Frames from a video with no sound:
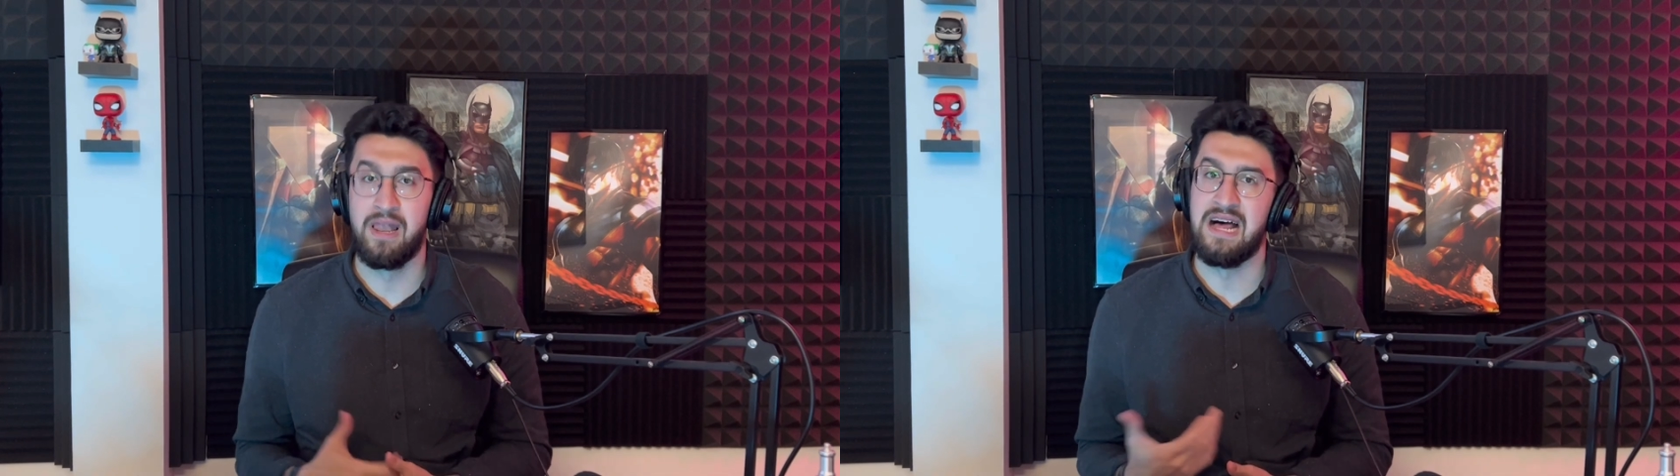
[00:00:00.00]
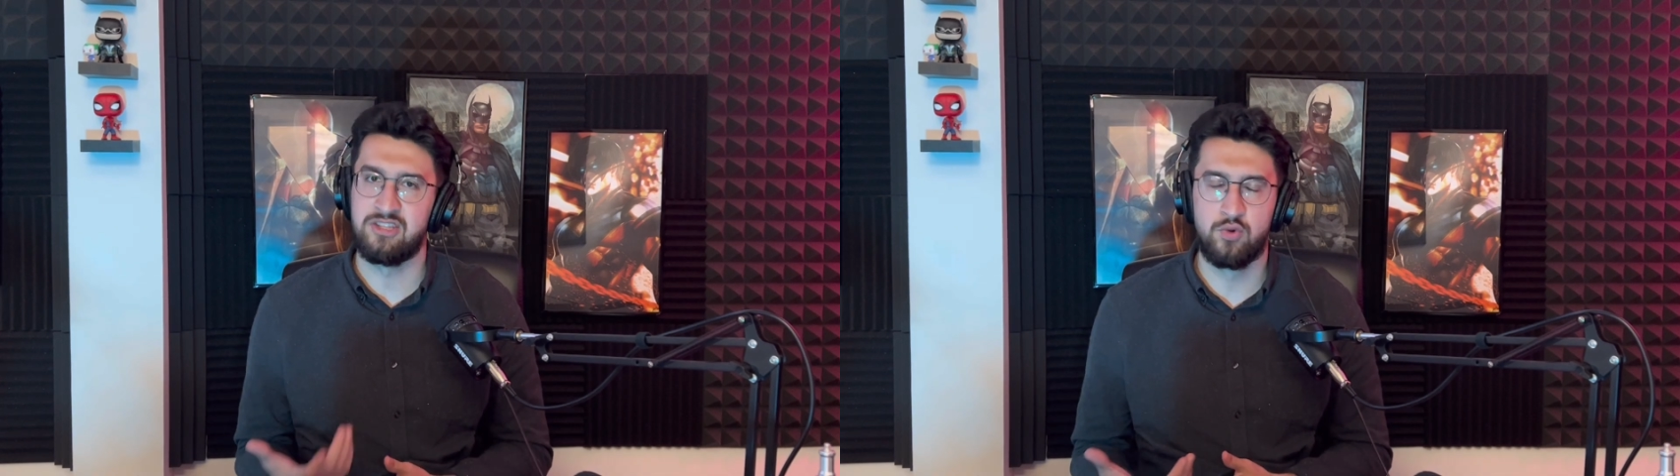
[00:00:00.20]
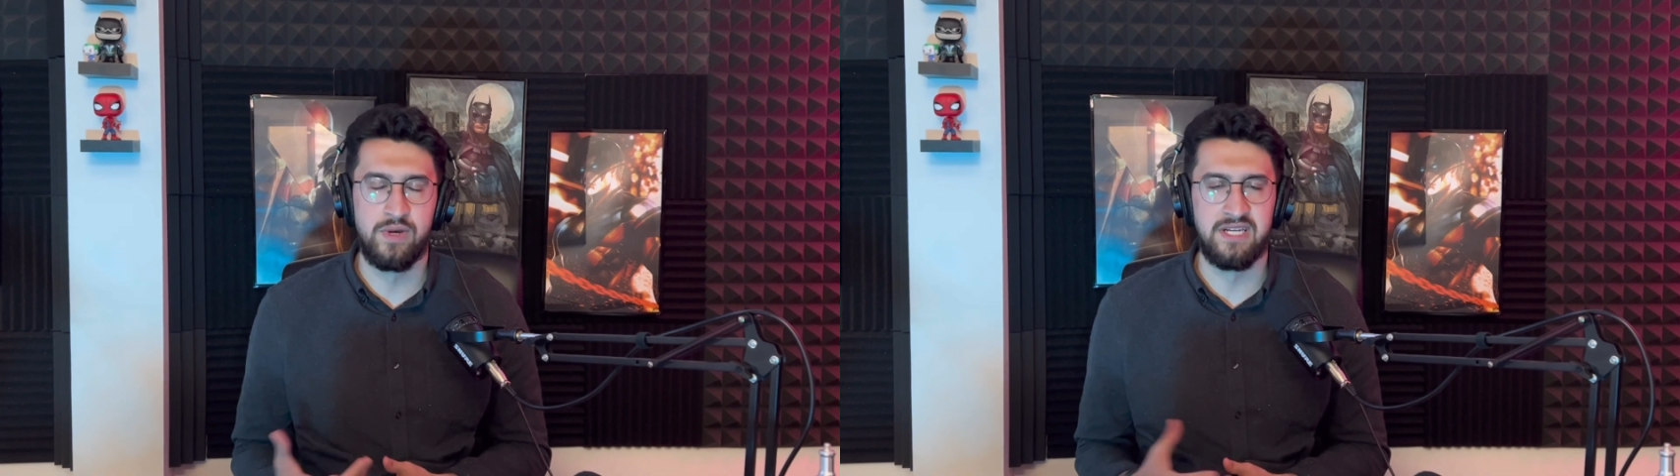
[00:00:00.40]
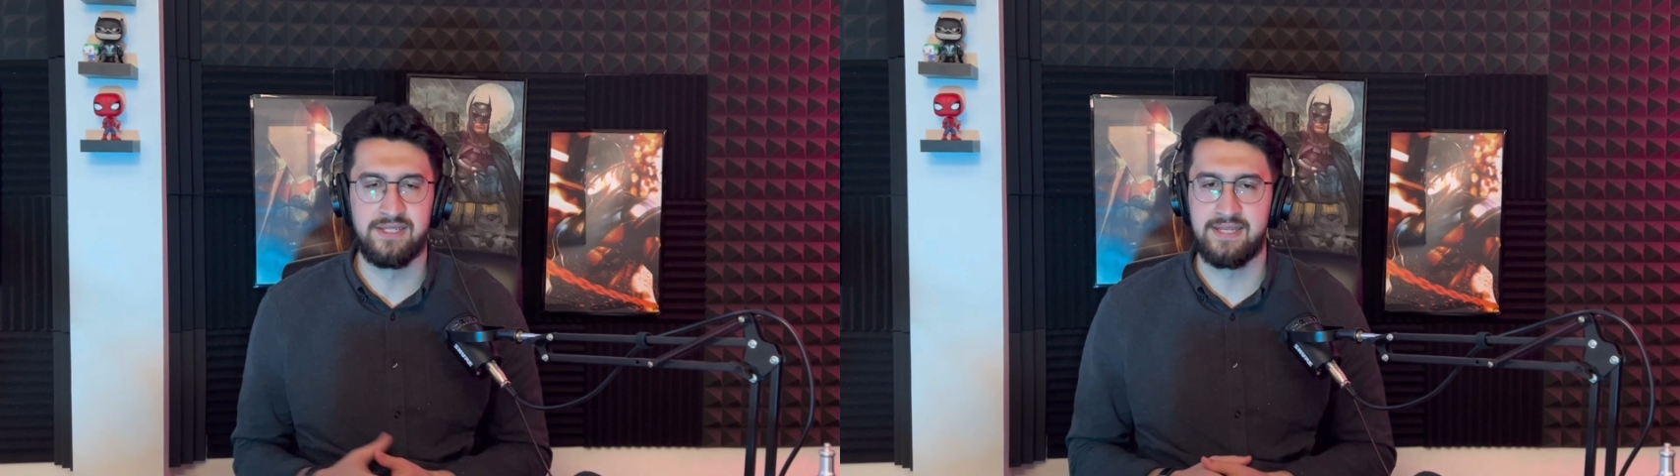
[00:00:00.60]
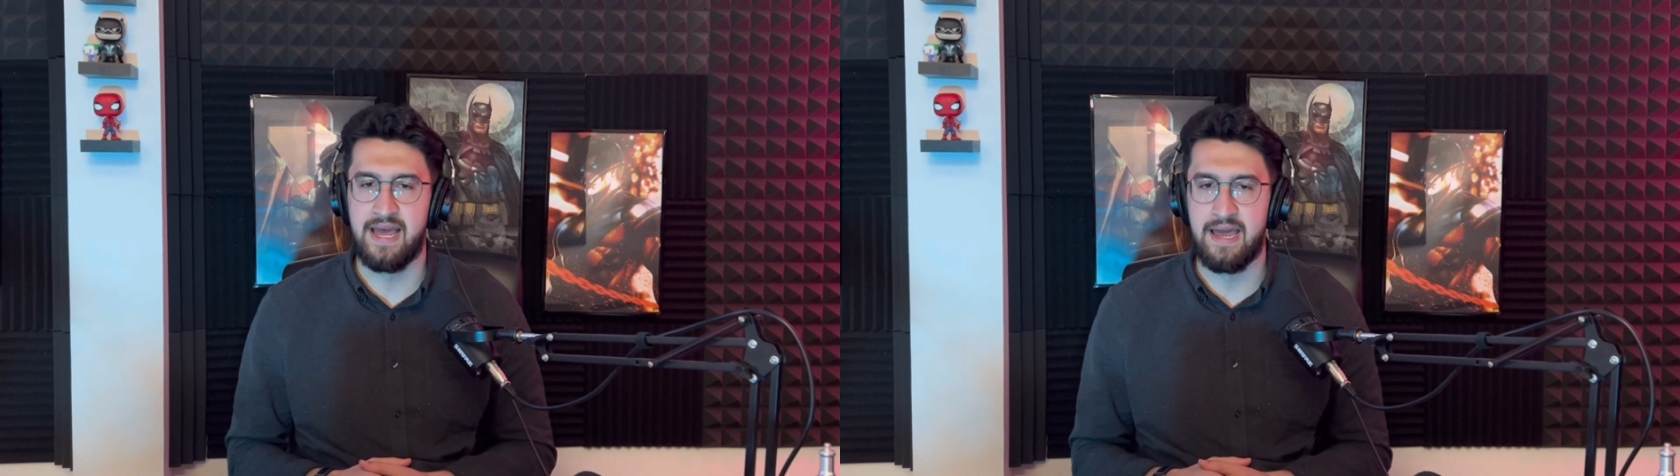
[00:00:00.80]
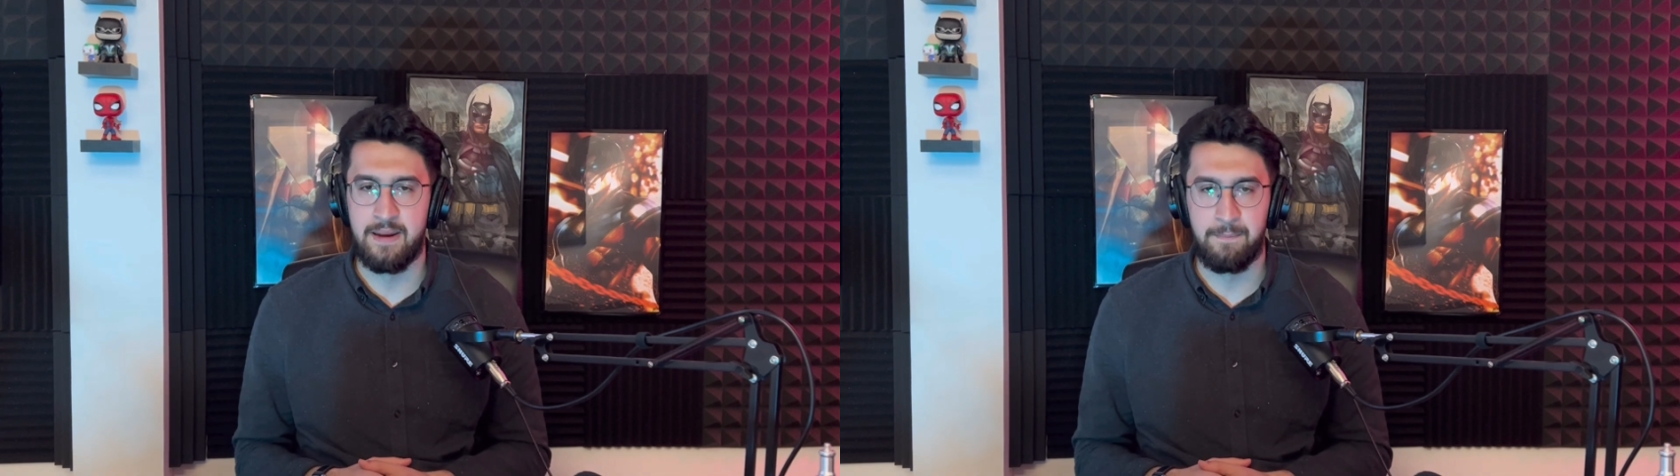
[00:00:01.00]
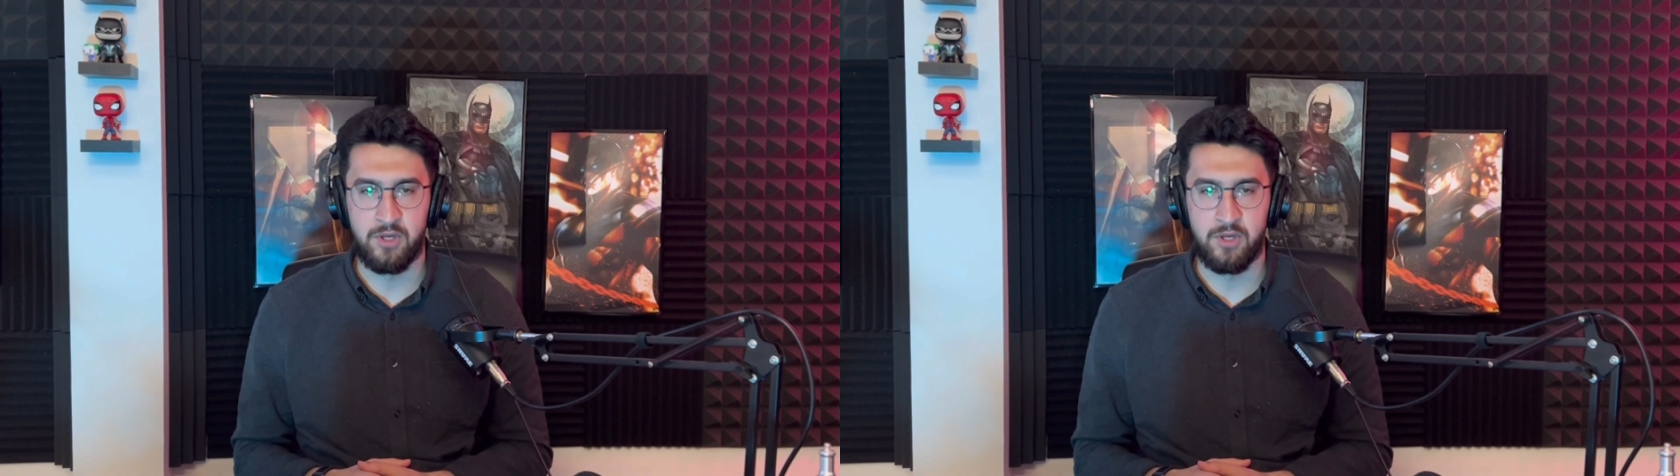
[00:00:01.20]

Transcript: plot twists and,